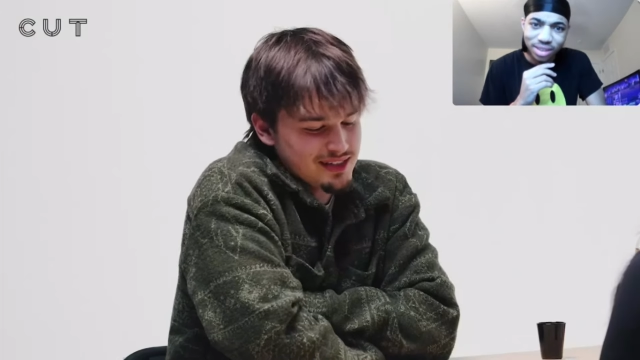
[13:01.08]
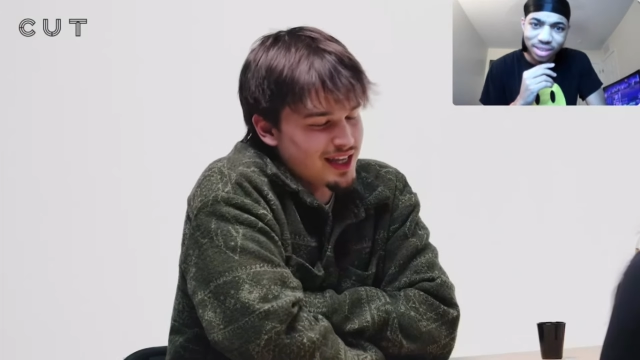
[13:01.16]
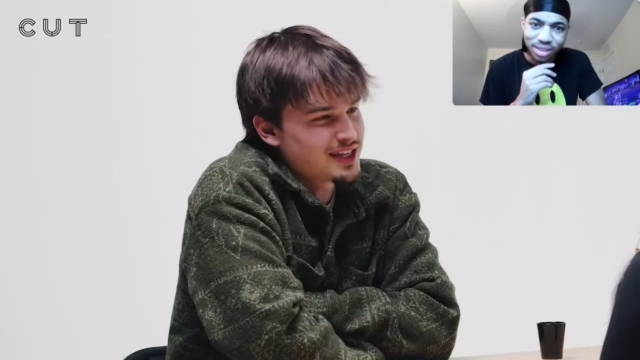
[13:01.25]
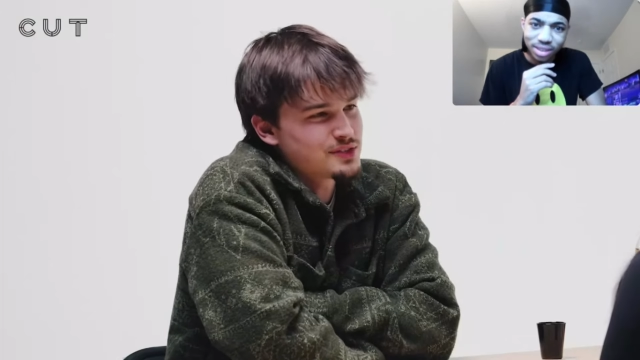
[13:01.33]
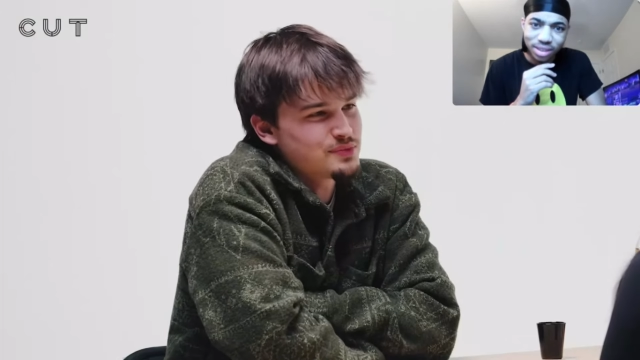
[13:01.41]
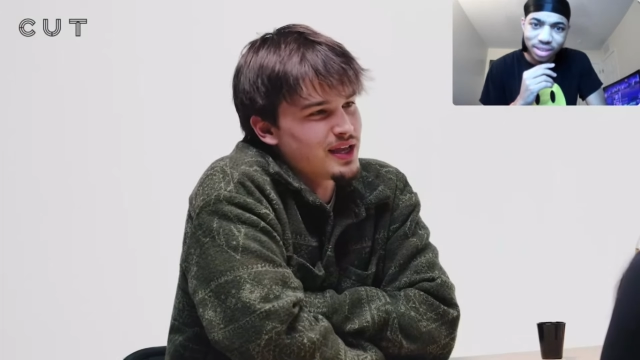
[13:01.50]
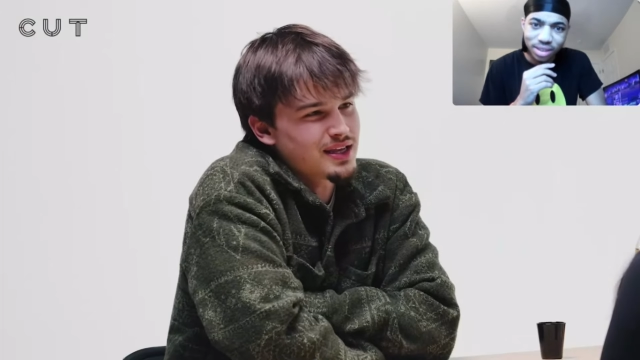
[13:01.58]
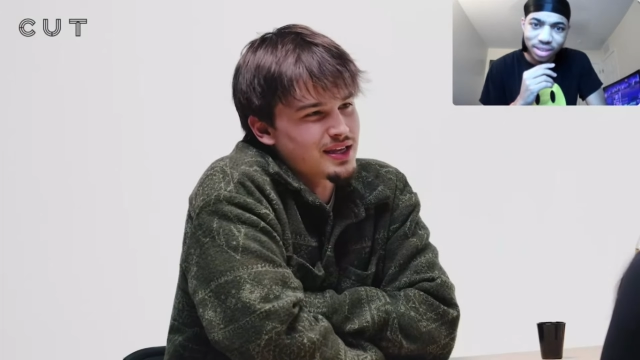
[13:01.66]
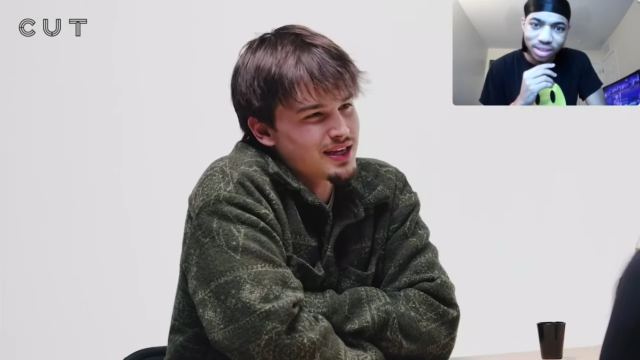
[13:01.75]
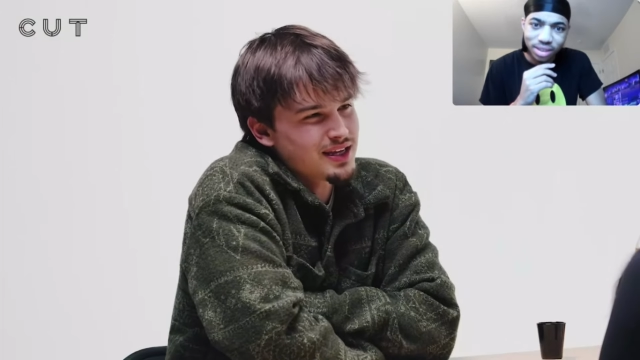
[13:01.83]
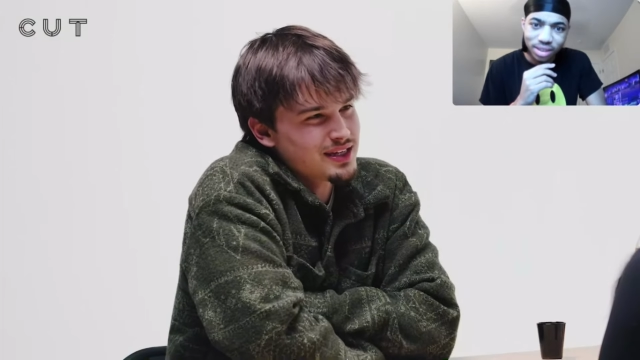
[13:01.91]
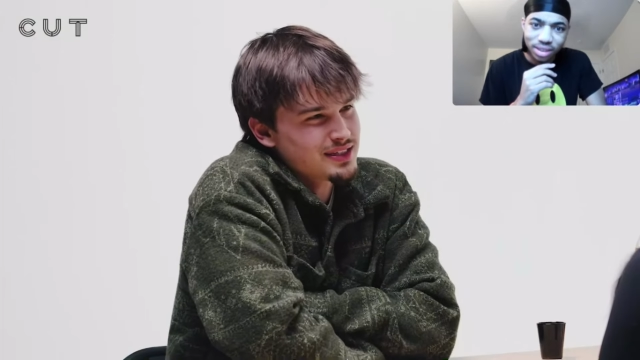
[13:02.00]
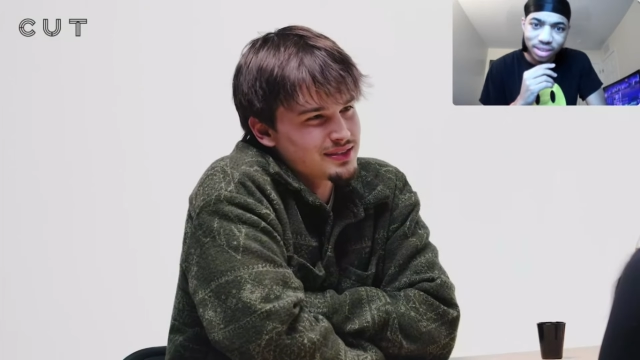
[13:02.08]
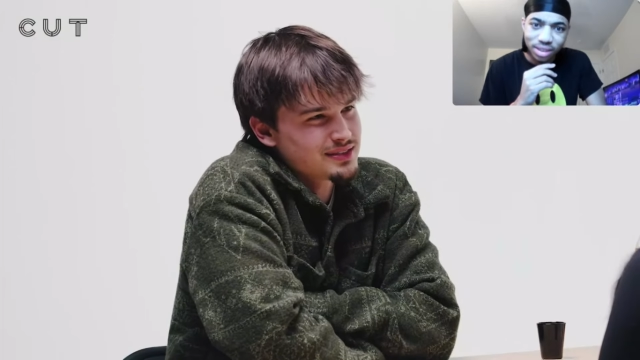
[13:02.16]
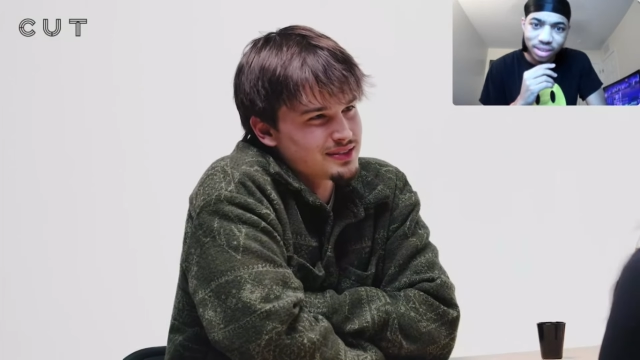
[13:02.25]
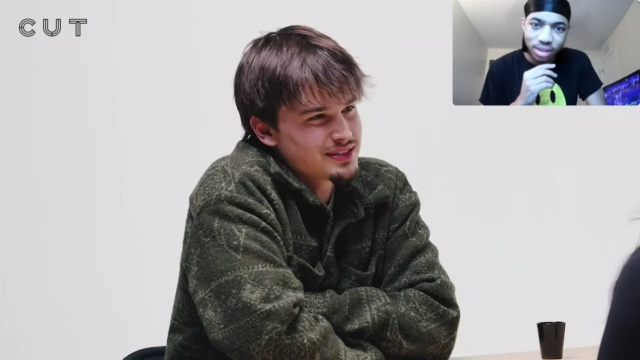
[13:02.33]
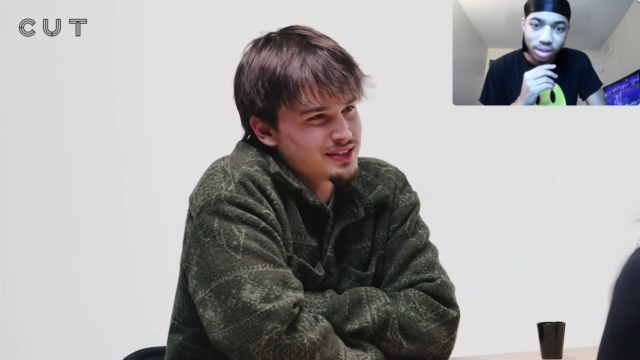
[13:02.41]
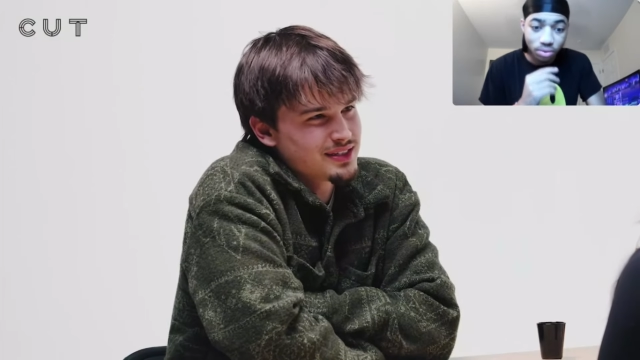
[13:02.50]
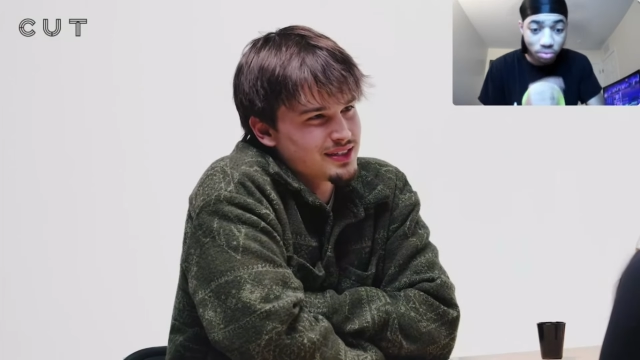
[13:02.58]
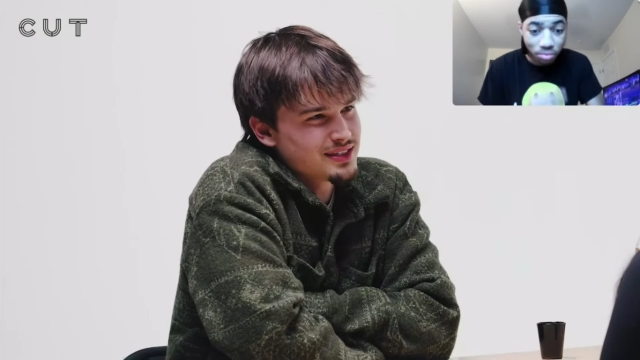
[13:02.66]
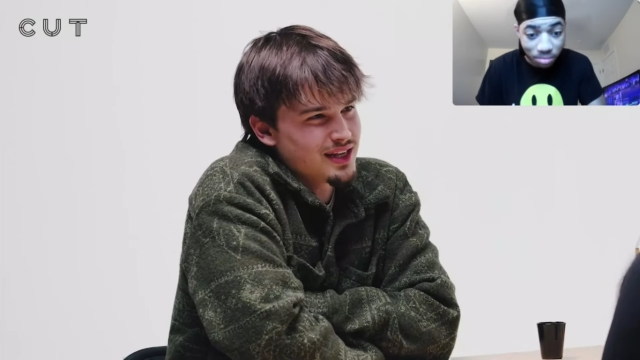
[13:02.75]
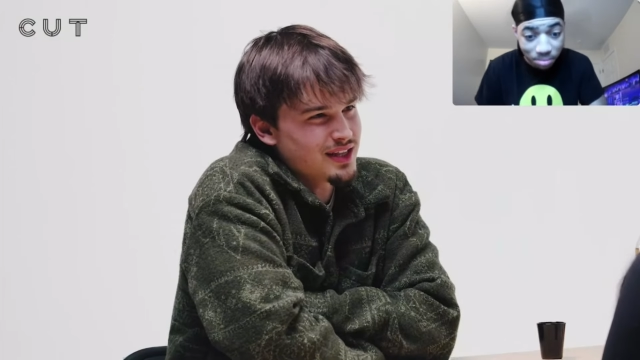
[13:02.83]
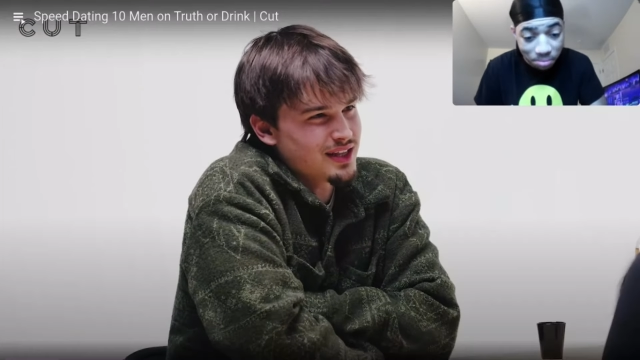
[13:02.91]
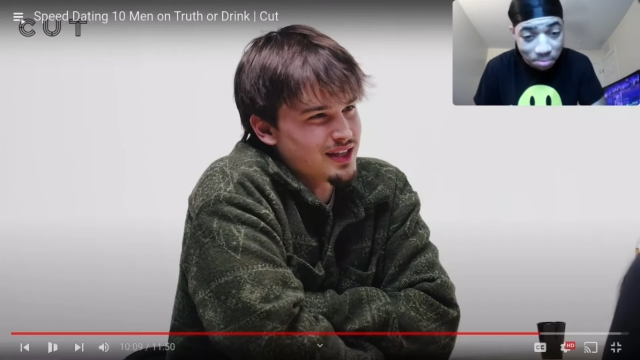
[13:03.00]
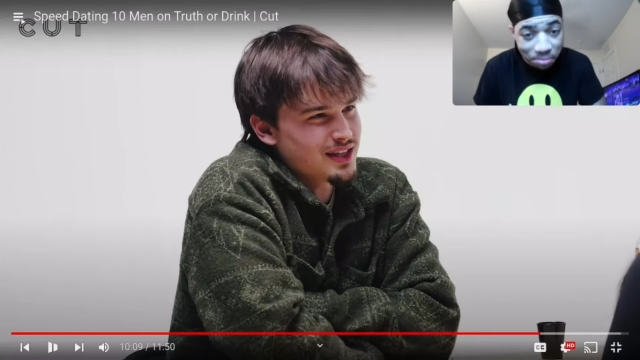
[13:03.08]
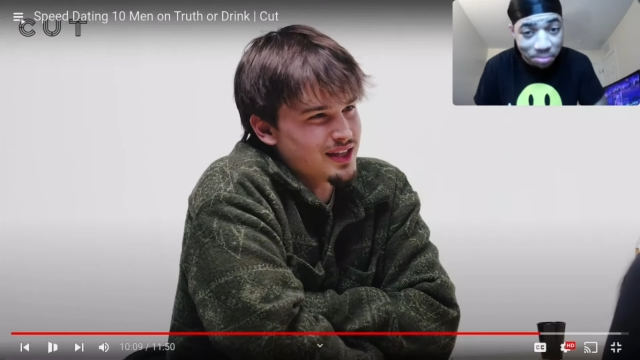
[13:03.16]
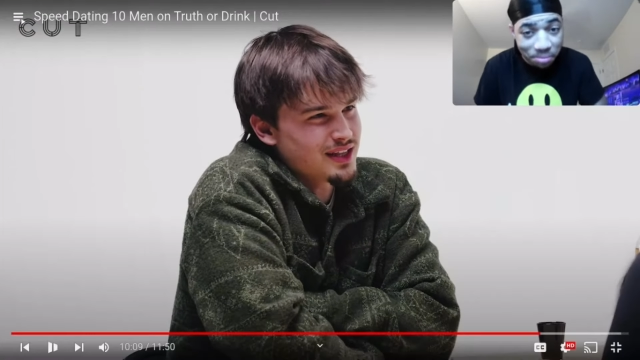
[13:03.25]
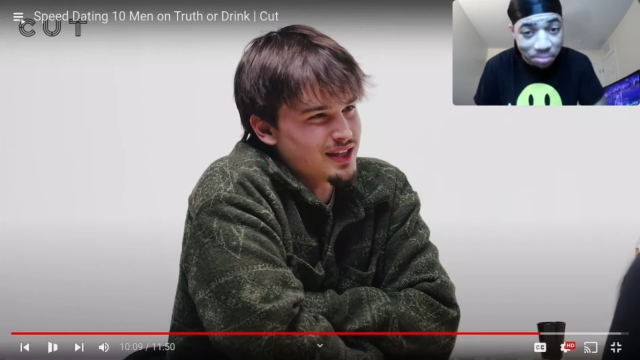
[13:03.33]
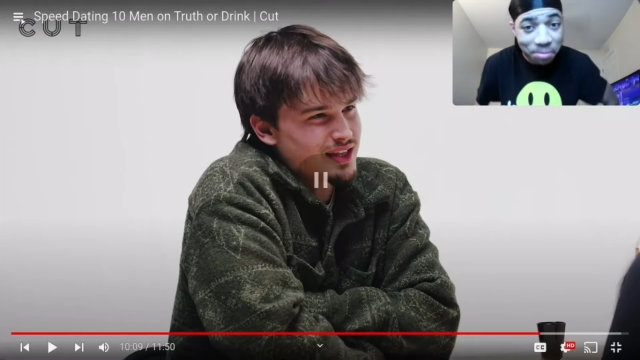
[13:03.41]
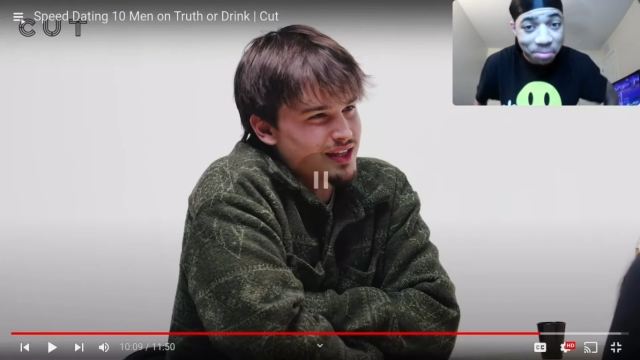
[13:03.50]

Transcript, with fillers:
Speaker 1: Like spanking, I guess. Not crazy.